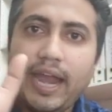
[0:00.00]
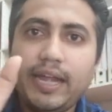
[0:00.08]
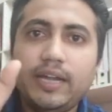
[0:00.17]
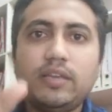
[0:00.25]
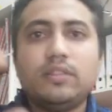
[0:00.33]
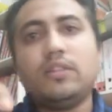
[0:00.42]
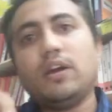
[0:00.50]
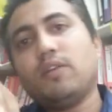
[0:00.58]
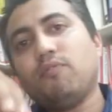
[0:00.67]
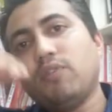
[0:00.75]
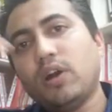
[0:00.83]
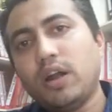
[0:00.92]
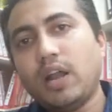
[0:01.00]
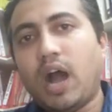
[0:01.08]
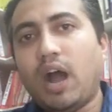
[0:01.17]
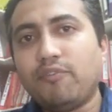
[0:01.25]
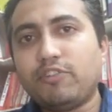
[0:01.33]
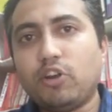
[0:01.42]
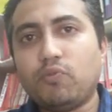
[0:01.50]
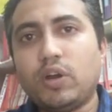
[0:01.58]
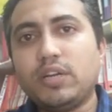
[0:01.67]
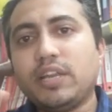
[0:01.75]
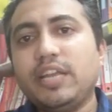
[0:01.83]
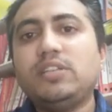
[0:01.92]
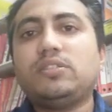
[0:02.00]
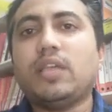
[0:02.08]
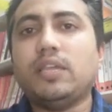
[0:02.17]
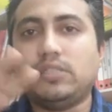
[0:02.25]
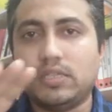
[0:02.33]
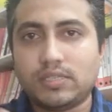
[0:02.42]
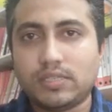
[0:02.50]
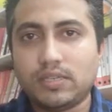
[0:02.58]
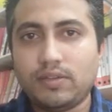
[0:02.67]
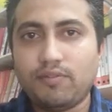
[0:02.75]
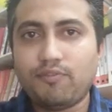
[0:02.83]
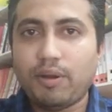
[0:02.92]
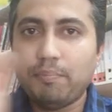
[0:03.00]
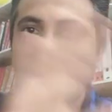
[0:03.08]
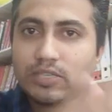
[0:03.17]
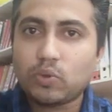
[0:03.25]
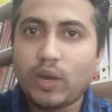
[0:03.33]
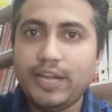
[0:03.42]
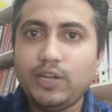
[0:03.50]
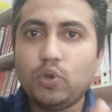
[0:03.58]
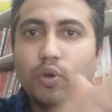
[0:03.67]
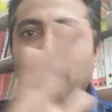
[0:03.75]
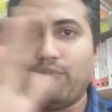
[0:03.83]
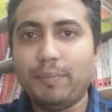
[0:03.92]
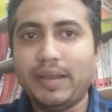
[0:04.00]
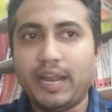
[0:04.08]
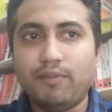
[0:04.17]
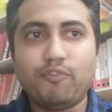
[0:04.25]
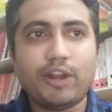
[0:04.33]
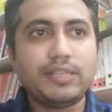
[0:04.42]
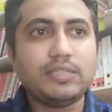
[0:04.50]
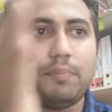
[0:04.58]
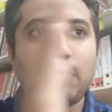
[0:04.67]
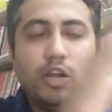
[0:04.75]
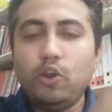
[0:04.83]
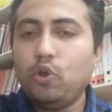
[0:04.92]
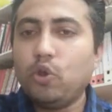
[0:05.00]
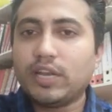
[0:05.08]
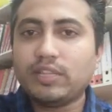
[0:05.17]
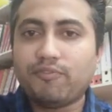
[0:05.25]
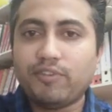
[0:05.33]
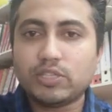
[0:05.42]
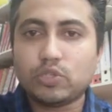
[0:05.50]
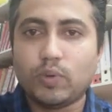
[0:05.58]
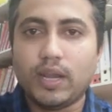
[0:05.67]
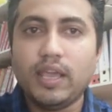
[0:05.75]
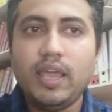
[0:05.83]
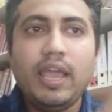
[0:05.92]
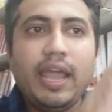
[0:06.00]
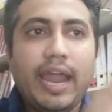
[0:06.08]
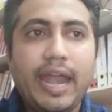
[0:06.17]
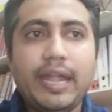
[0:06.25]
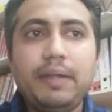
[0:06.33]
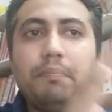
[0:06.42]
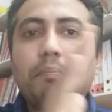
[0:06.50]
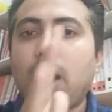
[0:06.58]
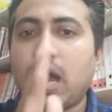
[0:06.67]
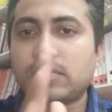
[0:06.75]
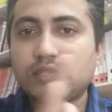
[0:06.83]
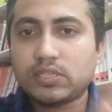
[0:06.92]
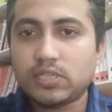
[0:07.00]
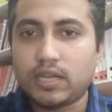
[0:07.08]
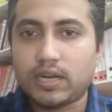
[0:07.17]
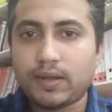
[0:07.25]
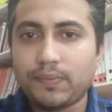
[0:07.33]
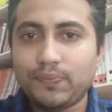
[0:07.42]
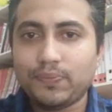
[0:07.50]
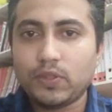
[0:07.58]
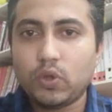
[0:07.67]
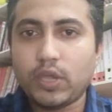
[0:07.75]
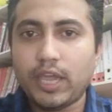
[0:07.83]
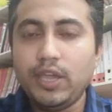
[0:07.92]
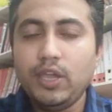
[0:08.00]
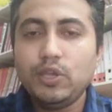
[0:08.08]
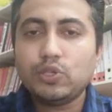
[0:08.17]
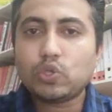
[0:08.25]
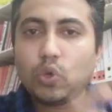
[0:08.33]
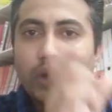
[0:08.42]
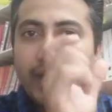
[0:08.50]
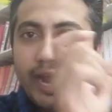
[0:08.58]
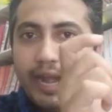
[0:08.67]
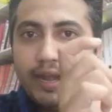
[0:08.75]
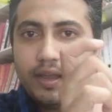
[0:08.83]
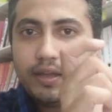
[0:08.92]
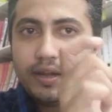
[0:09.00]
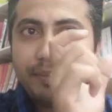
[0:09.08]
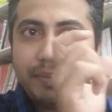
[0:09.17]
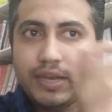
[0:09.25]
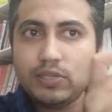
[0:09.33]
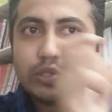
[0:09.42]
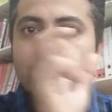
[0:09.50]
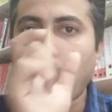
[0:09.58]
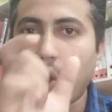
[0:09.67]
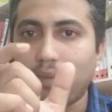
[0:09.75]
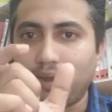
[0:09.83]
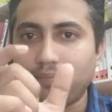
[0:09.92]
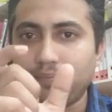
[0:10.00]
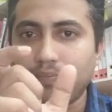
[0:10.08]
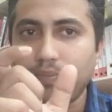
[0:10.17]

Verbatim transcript: and the word afterward it changes from masculine to feminine for example look at the first one headmaster Okay, so head remains common.